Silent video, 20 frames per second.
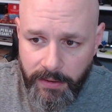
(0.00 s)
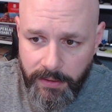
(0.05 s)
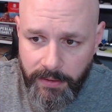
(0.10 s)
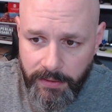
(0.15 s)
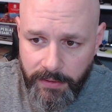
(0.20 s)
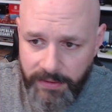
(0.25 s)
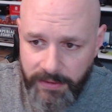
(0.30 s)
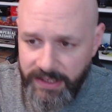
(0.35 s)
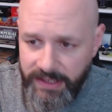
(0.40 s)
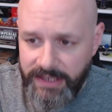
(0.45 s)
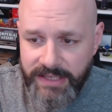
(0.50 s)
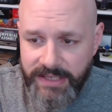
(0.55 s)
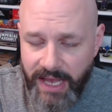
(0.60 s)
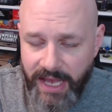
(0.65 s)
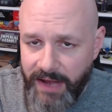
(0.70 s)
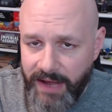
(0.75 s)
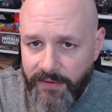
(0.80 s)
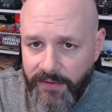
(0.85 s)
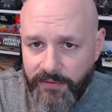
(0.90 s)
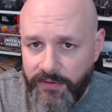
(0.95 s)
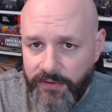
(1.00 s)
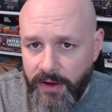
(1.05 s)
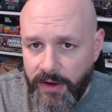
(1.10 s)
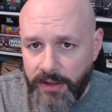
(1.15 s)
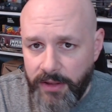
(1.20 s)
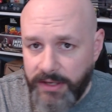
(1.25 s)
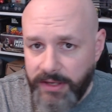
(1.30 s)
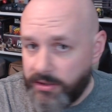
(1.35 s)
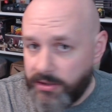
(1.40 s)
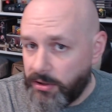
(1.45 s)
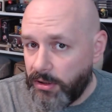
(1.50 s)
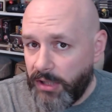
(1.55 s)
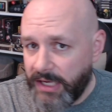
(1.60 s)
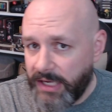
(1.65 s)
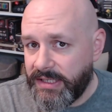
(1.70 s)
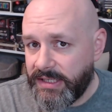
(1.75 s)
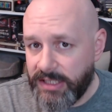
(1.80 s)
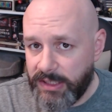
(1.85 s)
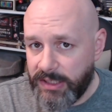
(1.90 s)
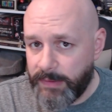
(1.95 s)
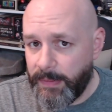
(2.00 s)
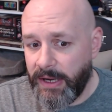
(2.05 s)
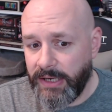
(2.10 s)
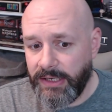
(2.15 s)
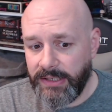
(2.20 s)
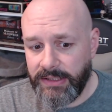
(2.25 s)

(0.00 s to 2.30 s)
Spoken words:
these are licensed by